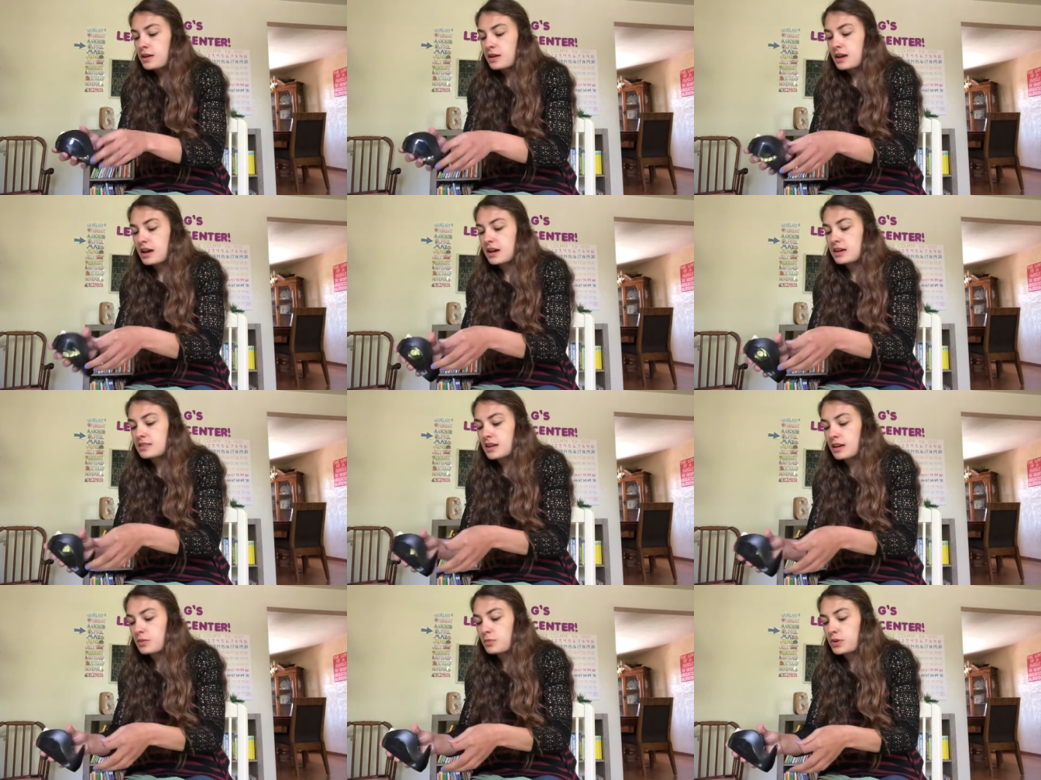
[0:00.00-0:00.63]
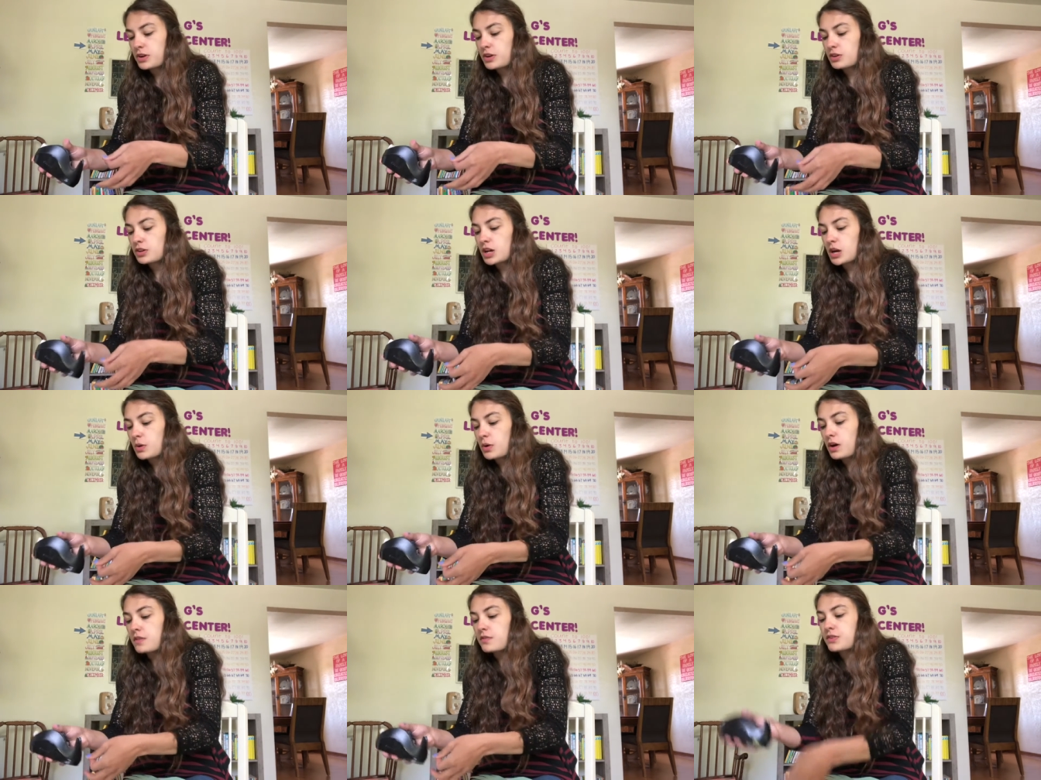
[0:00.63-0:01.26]
and then we could
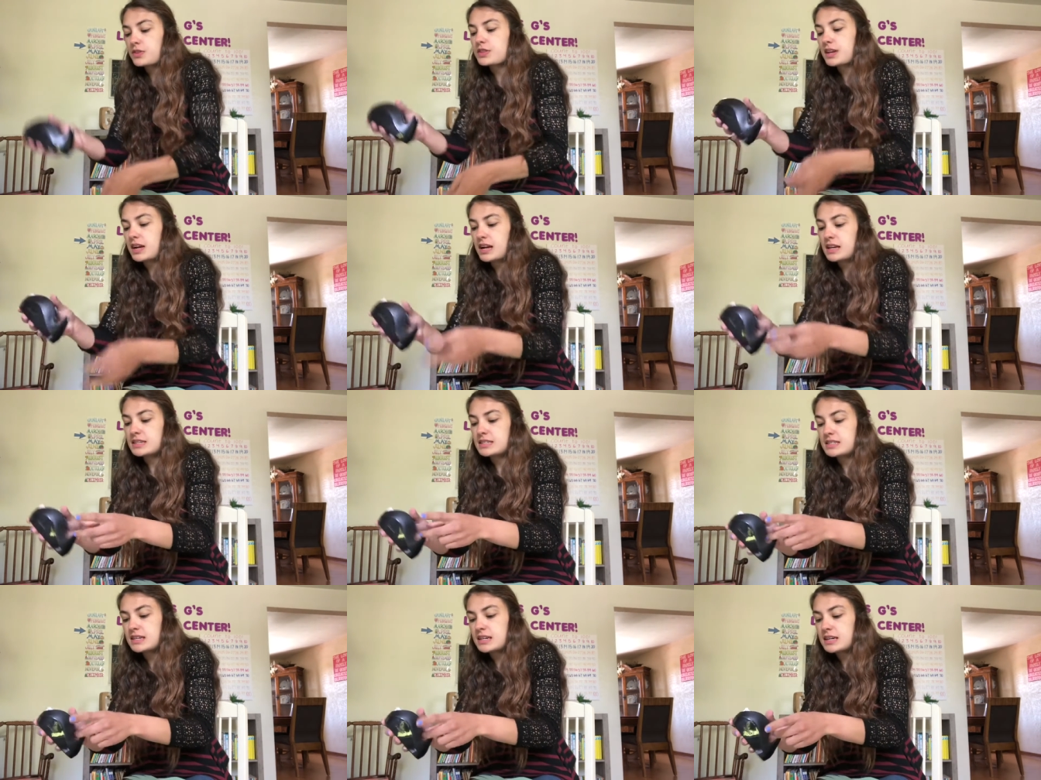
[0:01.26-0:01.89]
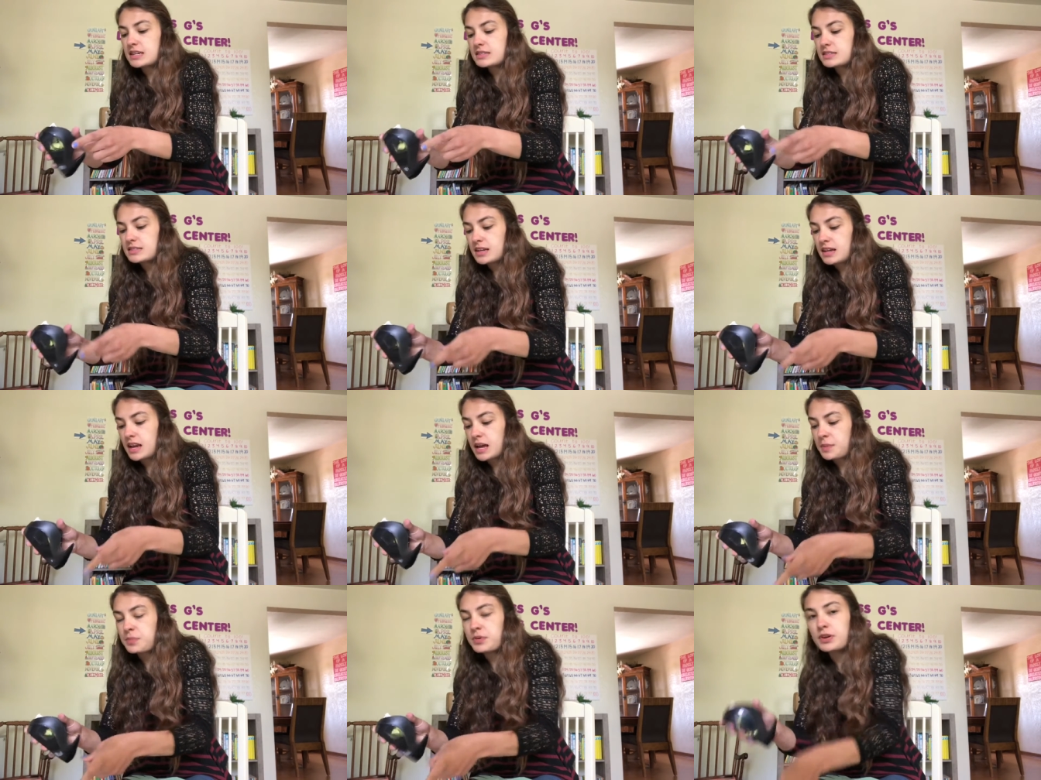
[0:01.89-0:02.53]
go over the ideas that
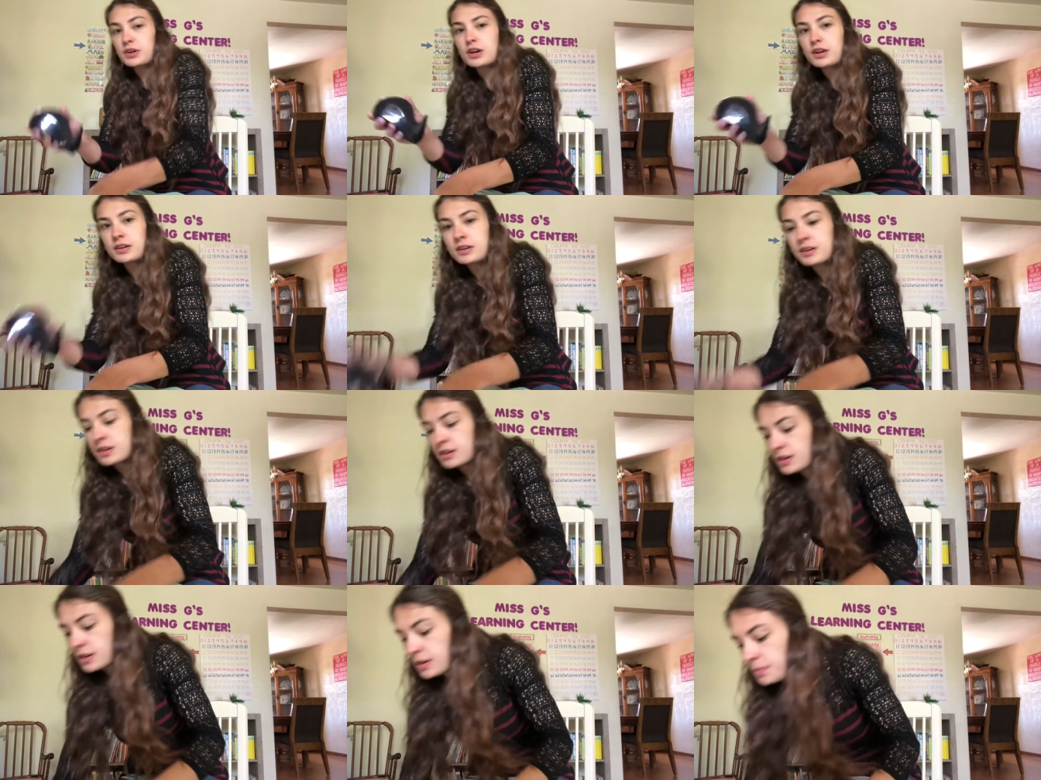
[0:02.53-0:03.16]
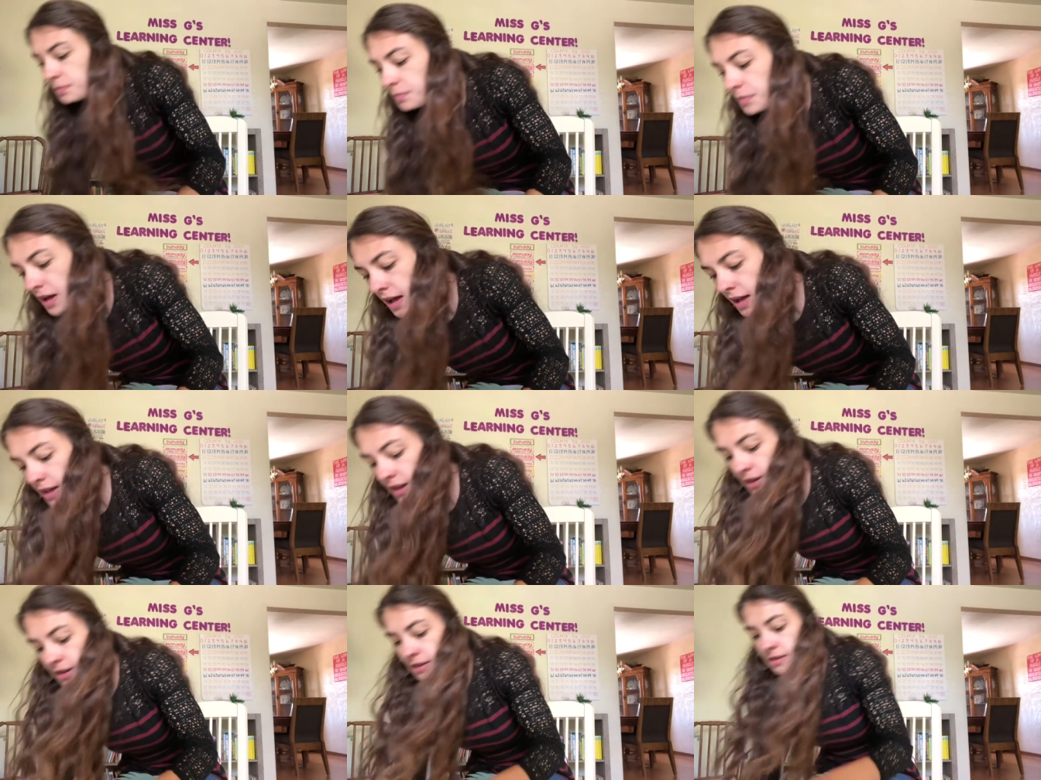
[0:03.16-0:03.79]
I put on
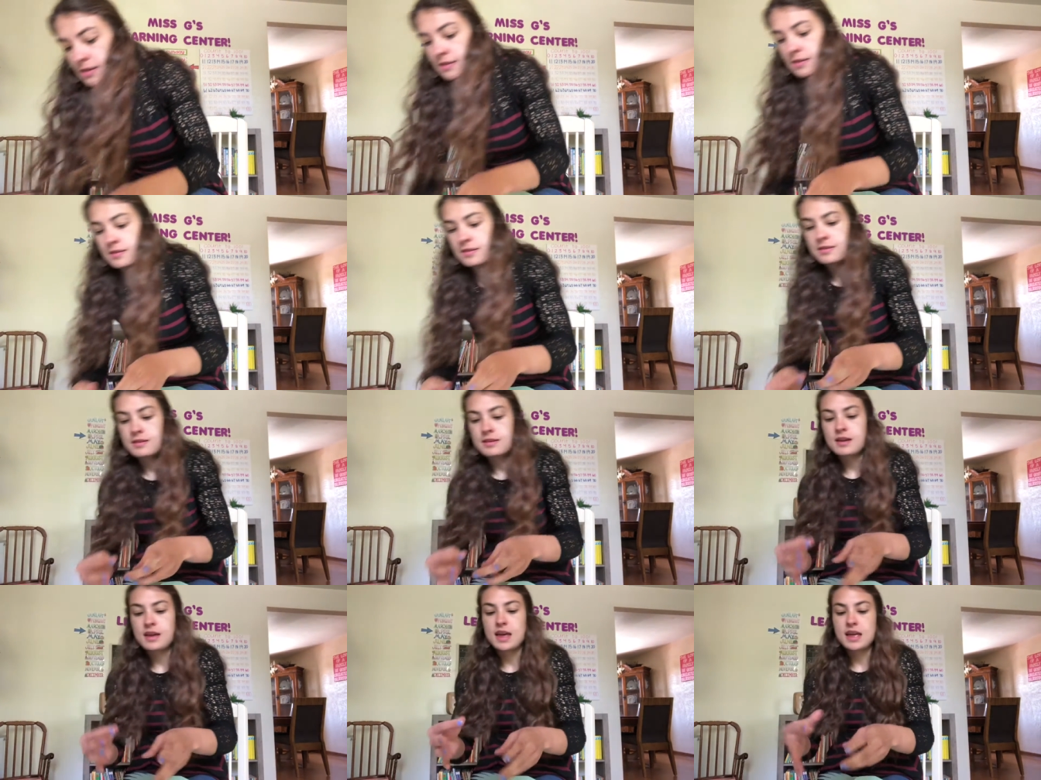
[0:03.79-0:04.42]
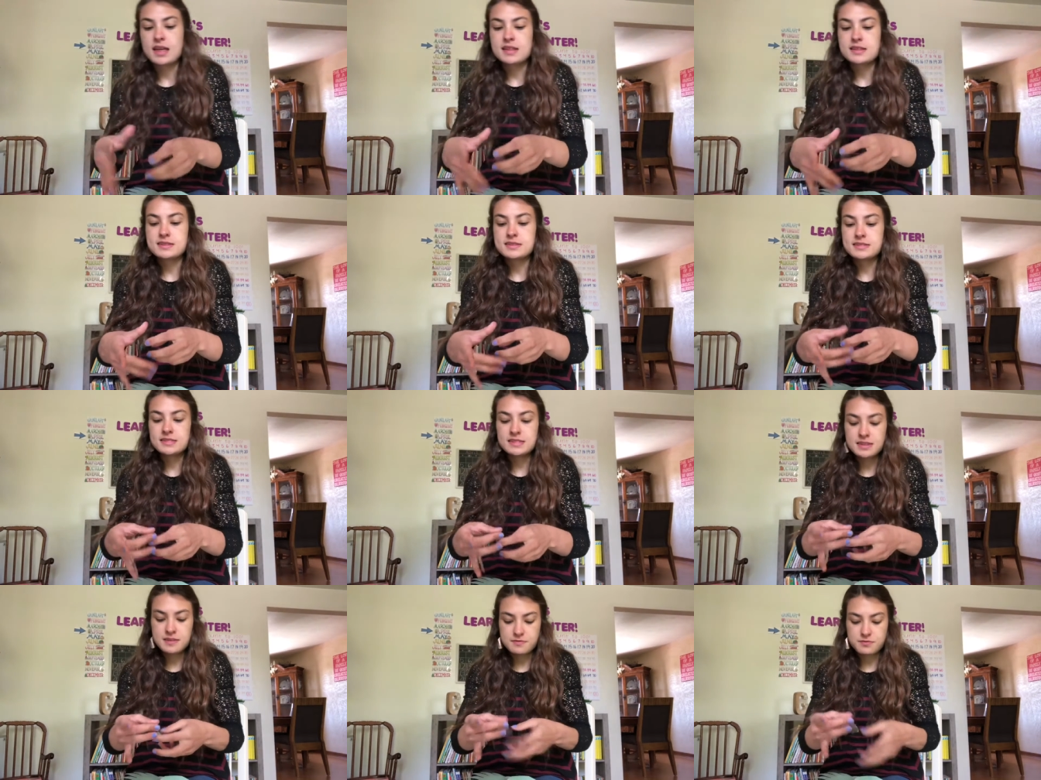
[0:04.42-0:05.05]
mine and
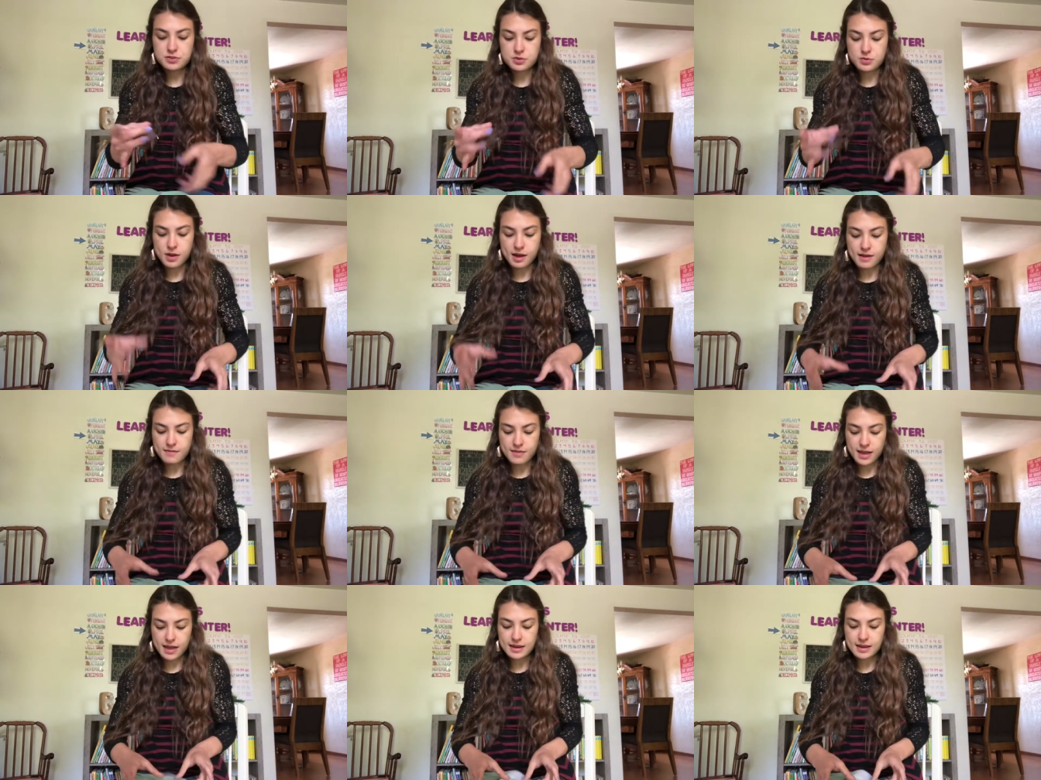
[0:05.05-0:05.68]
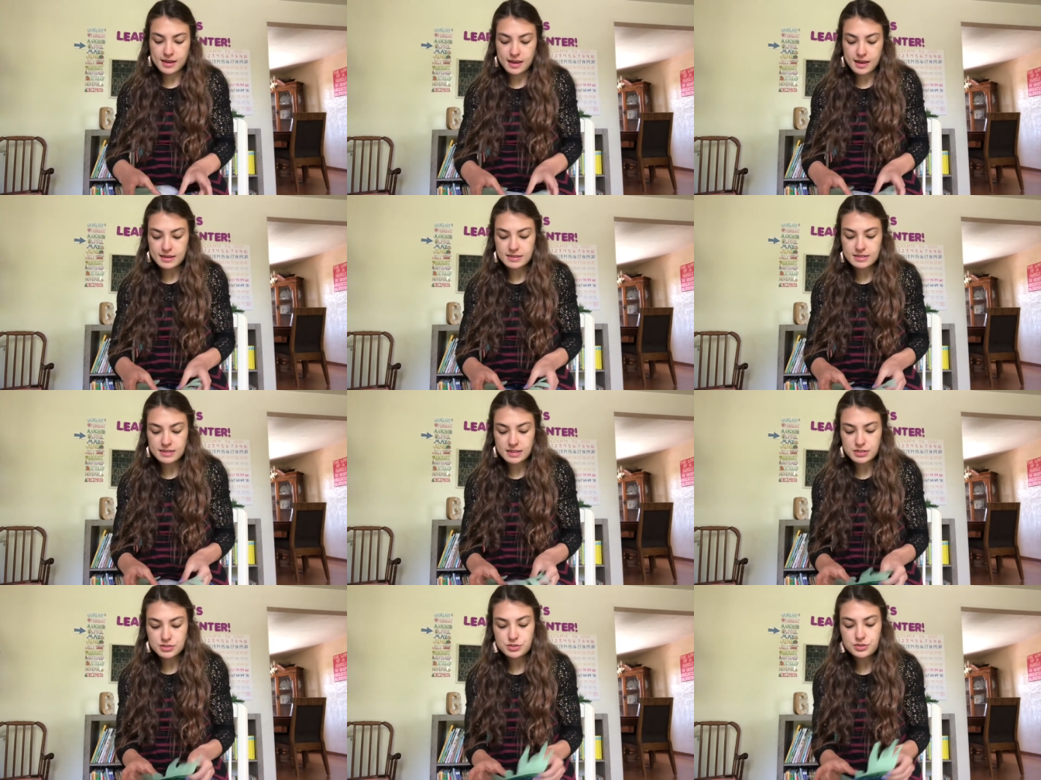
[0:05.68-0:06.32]
see if you have any
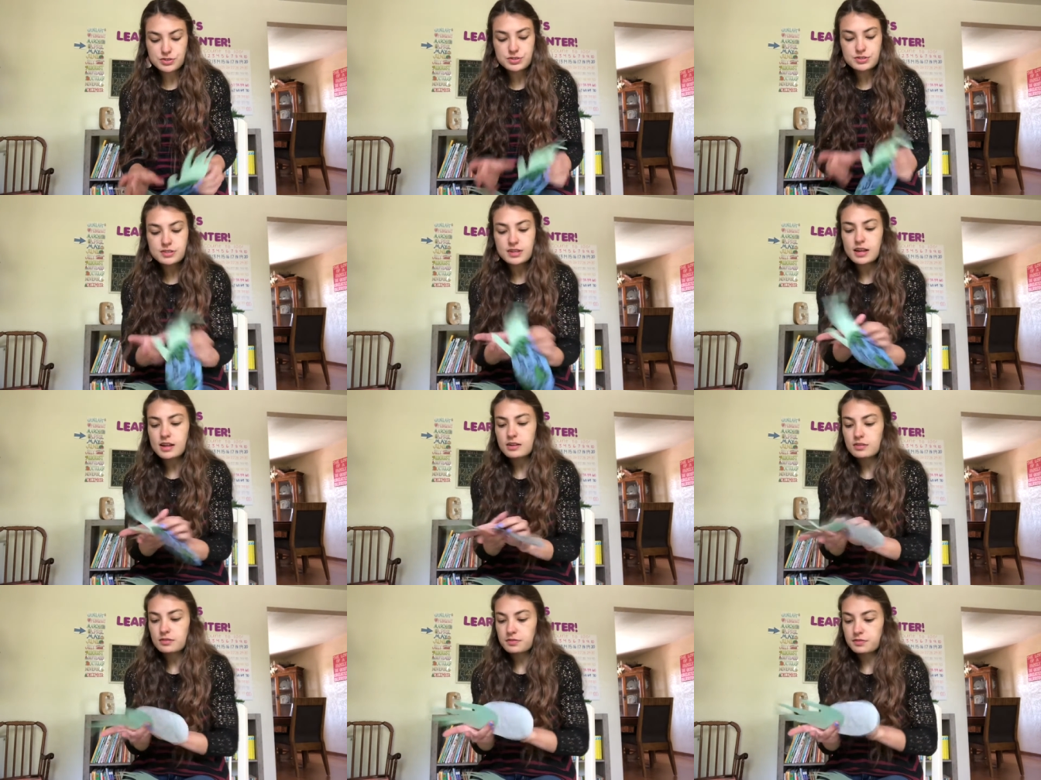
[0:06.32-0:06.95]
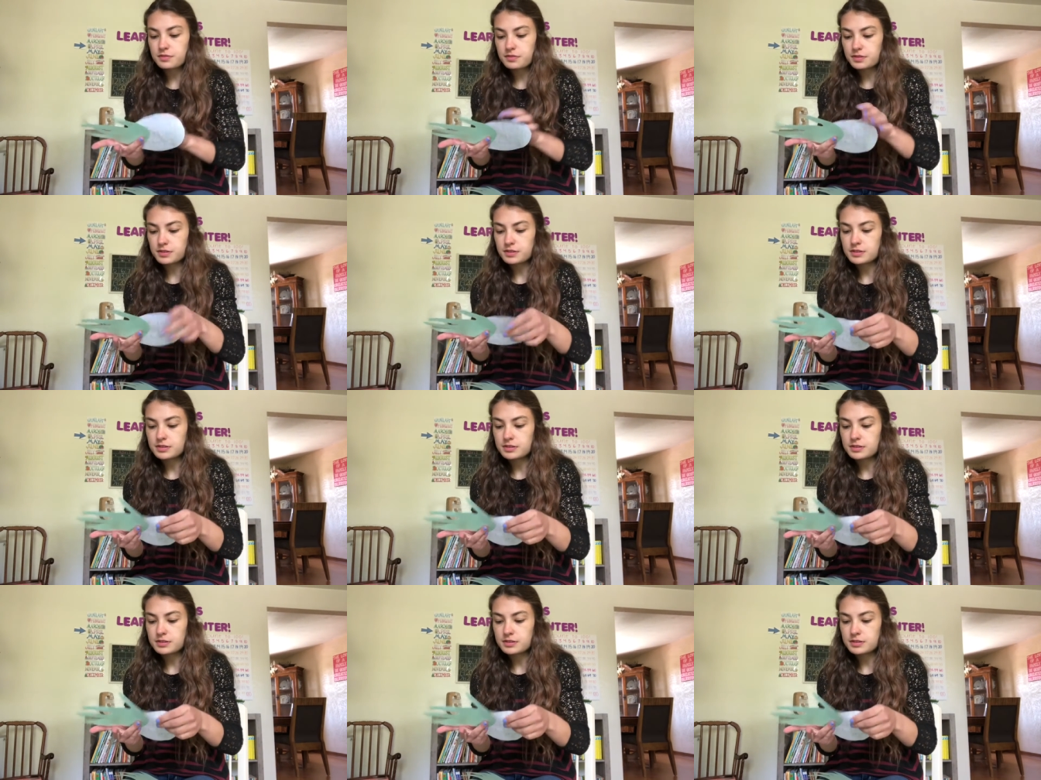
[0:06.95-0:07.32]
ideas yourself.